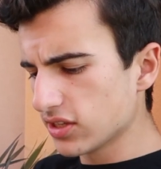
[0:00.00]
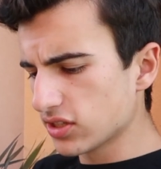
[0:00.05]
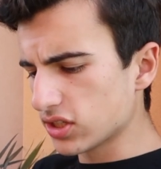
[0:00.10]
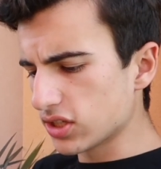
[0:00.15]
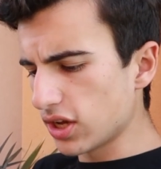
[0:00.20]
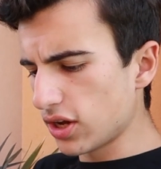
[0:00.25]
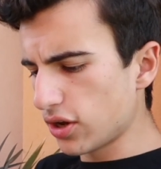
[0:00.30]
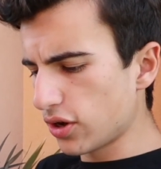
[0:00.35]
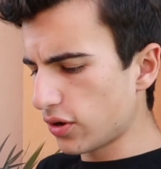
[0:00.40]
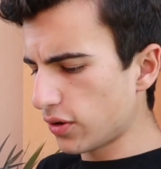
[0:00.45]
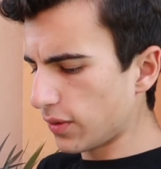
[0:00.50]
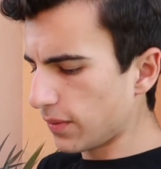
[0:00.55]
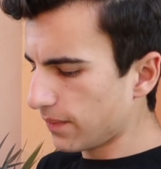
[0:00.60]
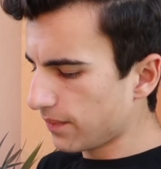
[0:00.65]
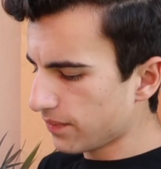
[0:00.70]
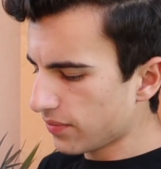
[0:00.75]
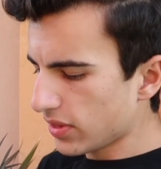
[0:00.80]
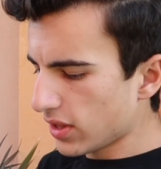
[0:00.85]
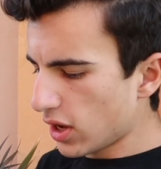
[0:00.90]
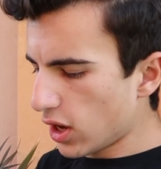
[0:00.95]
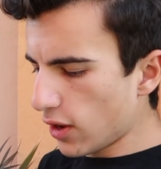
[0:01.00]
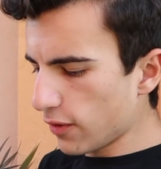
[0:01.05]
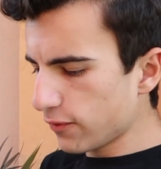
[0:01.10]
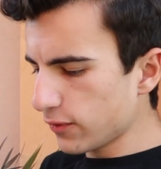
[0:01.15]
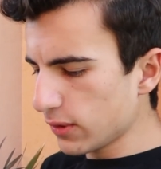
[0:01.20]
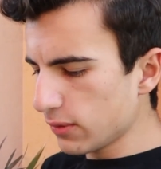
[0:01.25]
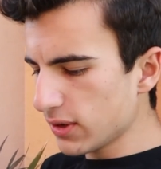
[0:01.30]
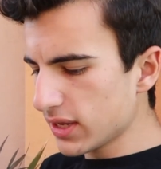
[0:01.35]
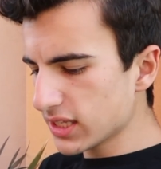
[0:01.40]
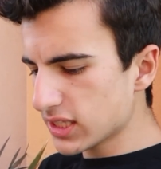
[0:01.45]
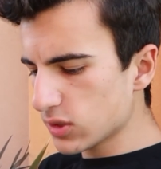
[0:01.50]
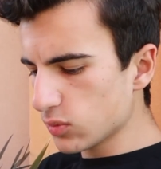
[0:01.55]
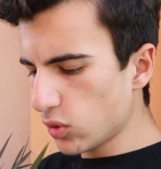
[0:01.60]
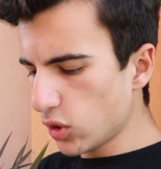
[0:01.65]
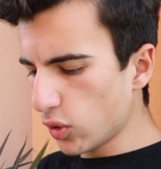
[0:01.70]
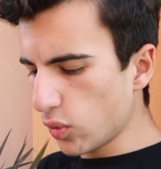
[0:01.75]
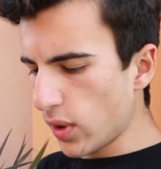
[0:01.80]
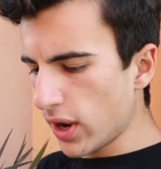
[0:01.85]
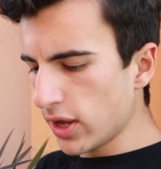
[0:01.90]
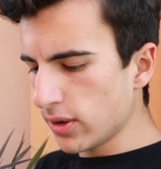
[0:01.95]
So hopefully we get some
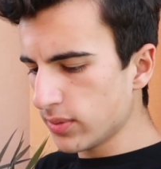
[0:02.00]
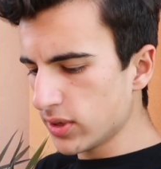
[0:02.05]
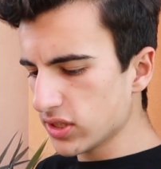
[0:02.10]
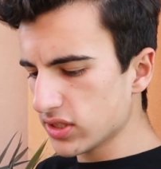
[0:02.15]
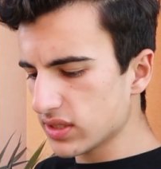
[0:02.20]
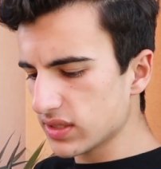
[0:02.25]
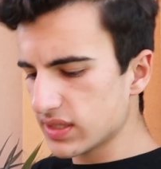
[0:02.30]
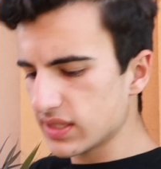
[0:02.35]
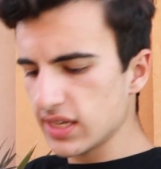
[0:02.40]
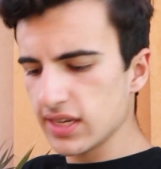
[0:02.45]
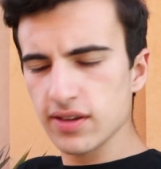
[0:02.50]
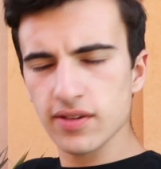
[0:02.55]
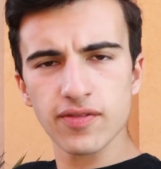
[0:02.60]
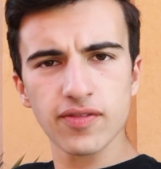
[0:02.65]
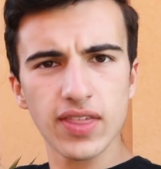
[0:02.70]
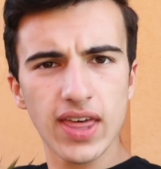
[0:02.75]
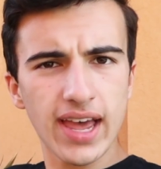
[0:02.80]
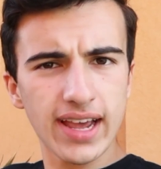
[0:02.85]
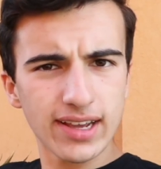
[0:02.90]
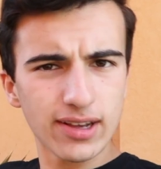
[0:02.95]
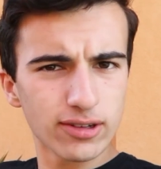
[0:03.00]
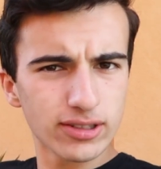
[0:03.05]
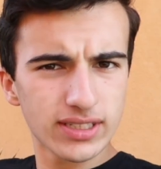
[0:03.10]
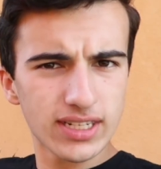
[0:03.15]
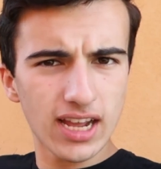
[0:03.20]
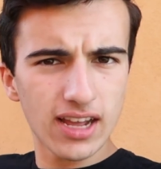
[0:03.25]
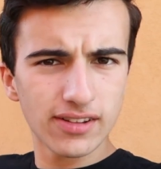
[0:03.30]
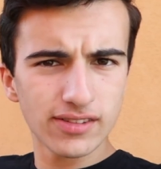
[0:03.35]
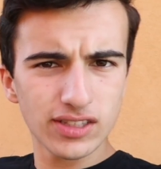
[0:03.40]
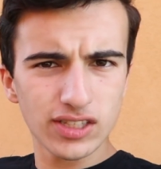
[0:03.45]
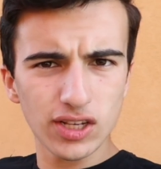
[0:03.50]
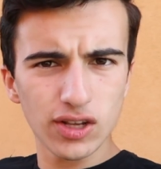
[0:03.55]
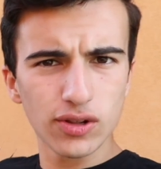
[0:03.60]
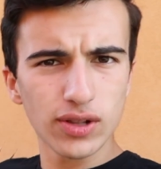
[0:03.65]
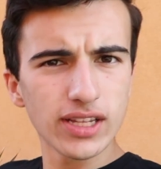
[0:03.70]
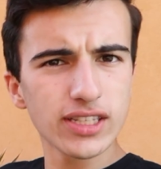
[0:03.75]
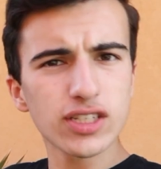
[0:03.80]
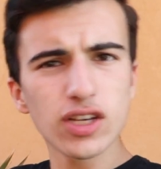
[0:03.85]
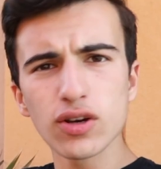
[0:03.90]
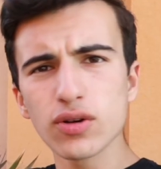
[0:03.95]
more Wailmers and see if that goes down. So
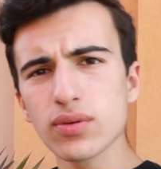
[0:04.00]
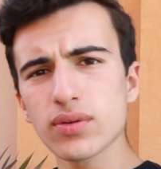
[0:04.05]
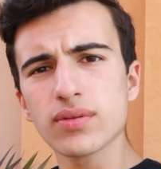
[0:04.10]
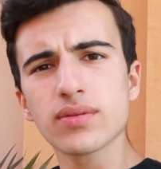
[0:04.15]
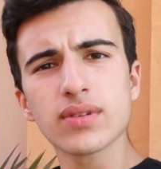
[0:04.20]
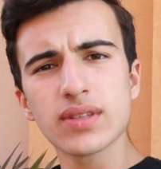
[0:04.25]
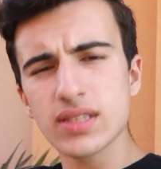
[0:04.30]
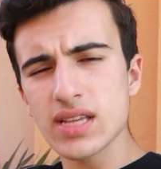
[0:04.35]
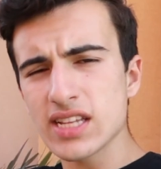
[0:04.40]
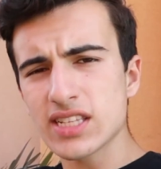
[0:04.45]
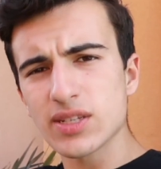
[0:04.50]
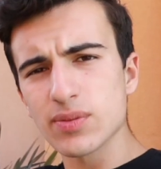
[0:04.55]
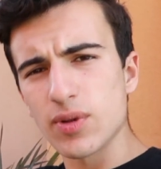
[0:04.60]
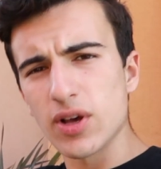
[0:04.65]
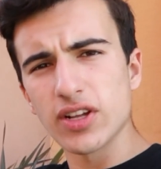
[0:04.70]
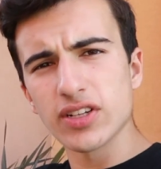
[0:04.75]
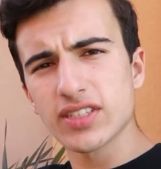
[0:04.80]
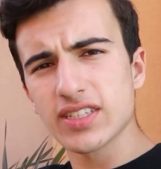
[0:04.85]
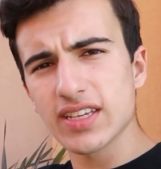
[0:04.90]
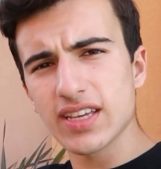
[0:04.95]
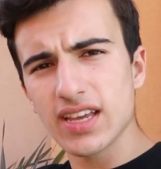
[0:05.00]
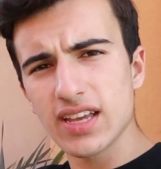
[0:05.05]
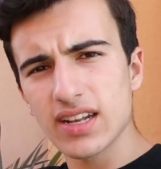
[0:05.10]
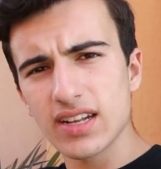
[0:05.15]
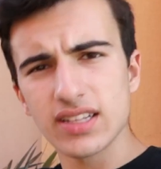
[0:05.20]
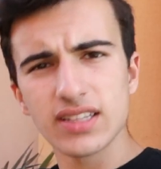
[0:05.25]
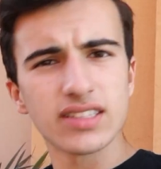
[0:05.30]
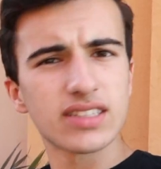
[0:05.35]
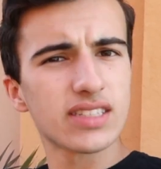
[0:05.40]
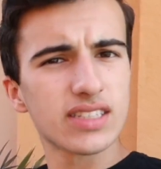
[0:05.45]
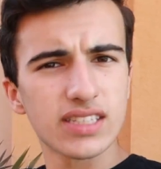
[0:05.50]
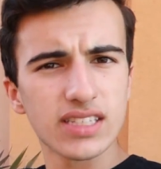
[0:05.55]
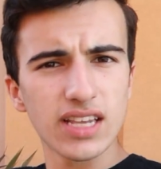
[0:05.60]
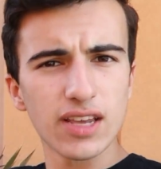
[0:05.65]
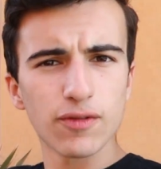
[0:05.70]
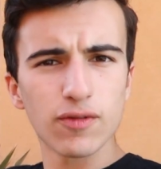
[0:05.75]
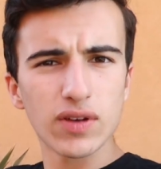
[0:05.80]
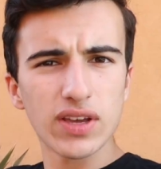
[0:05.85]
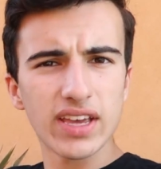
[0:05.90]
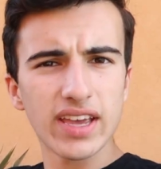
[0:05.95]
let's go get some hunting in and see
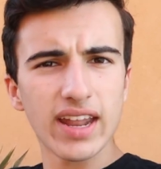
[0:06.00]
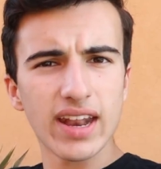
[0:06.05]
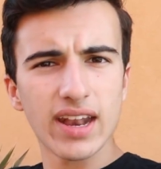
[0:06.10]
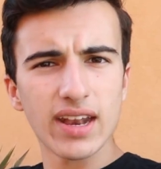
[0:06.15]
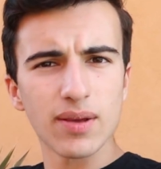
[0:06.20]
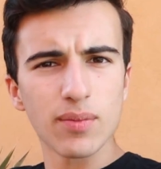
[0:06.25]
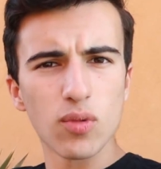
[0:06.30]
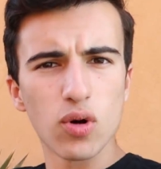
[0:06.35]
if we can get any